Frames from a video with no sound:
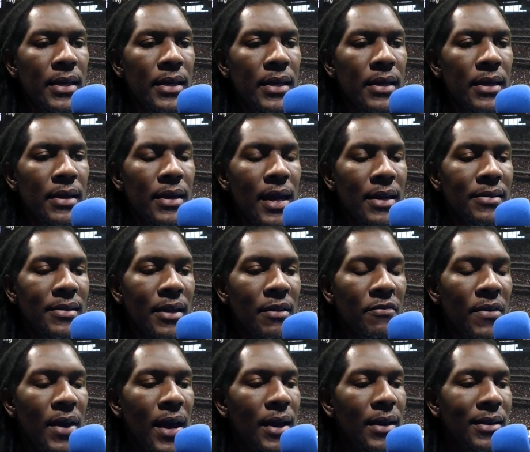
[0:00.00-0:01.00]
not saying
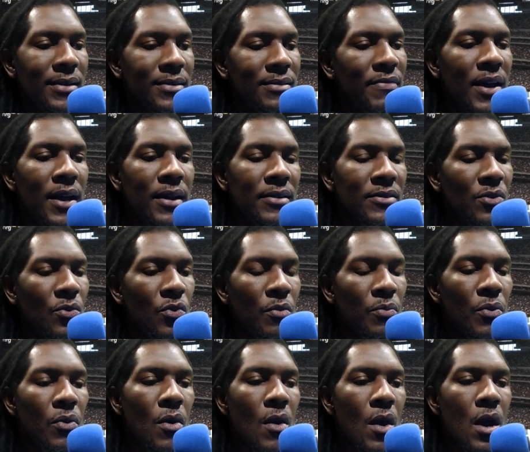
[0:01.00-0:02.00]
finally, this finally is
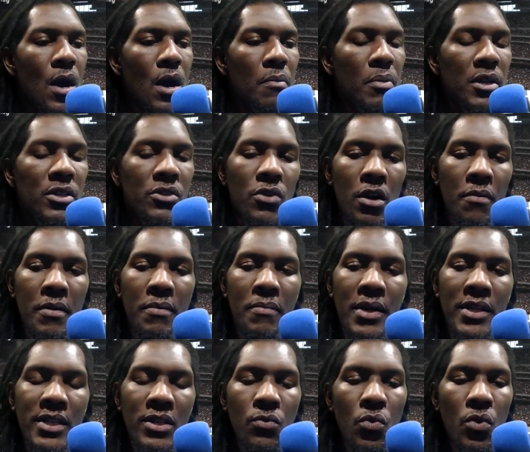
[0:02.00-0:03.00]
horrible, but he's going to be
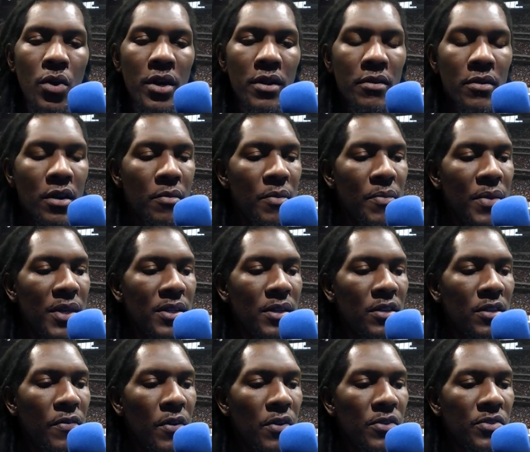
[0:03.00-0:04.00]
missing one. Going to be missing
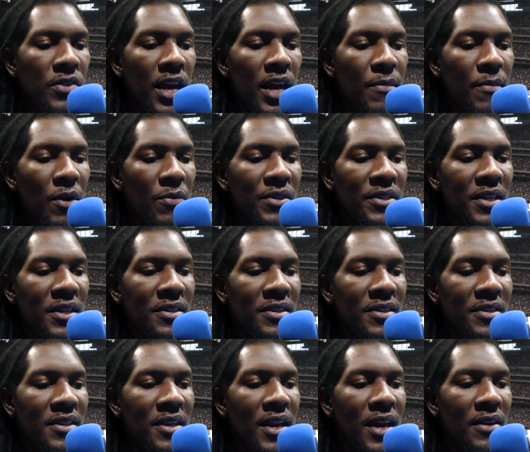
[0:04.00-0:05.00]
his first game. I wish he could
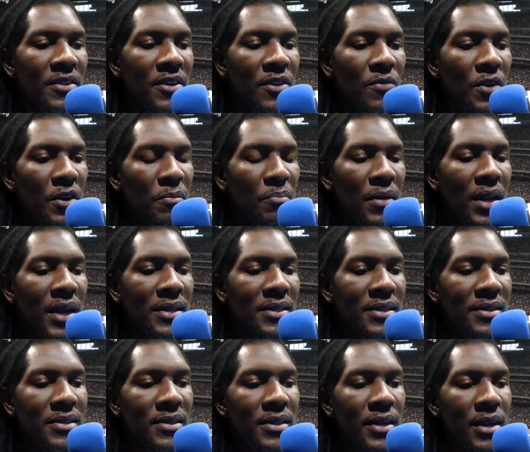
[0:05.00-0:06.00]
just get out there, run a play,
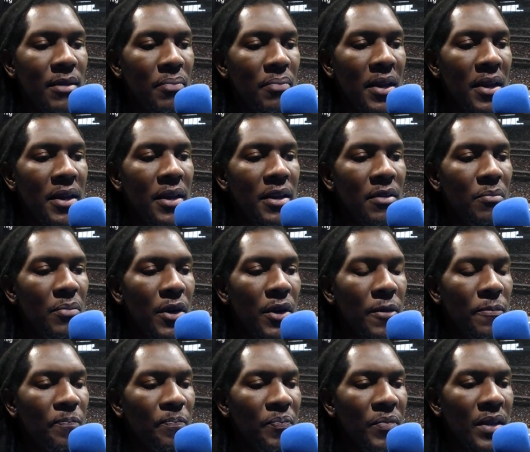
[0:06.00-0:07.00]
just to say he played,
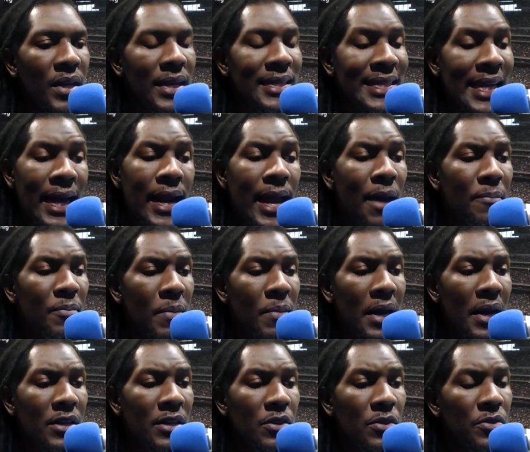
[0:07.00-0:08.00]
but he's not happy
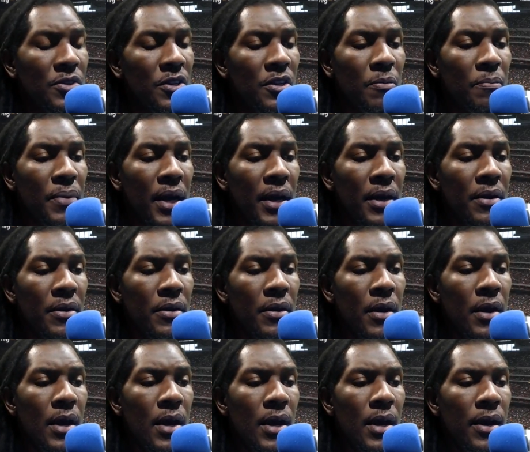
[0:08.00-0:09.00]
about it. Dude's a competitor.
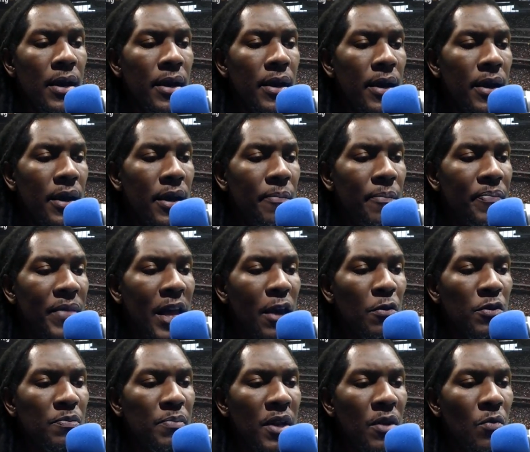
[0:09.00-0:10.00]
Um, that
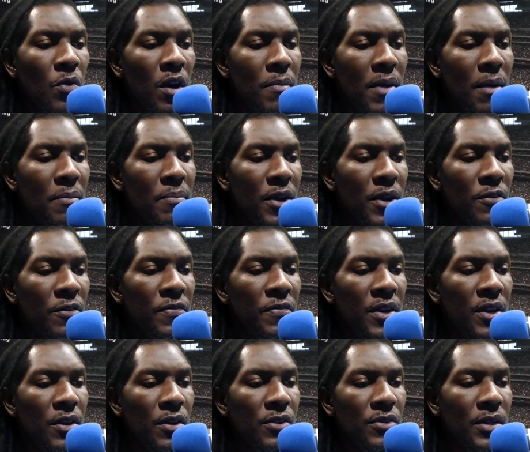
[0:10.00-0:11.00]
was been one of my bigger
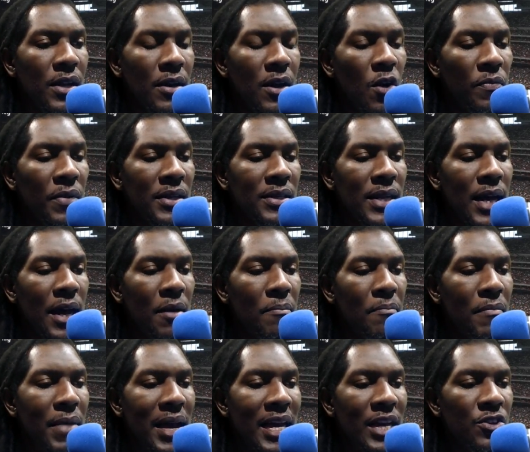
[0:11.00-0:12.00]
fears, and hopefully it's not a
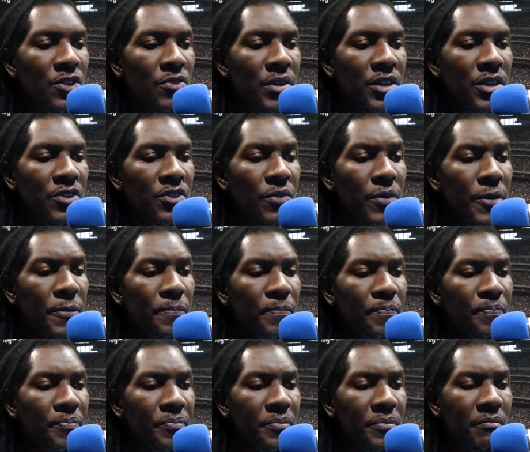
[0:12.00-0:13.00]
major injury.
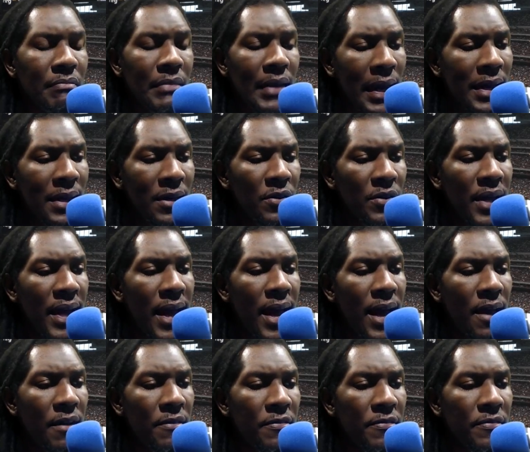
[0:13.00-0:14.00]
A little
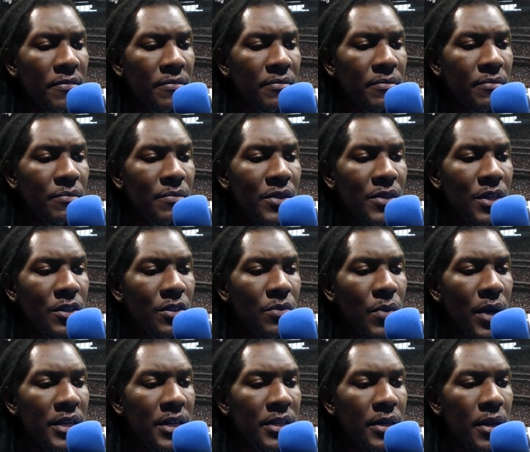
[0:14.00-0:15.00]
calf
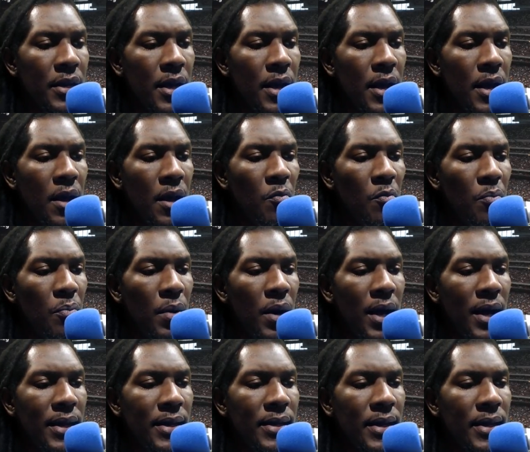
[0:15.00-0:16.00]
situation. But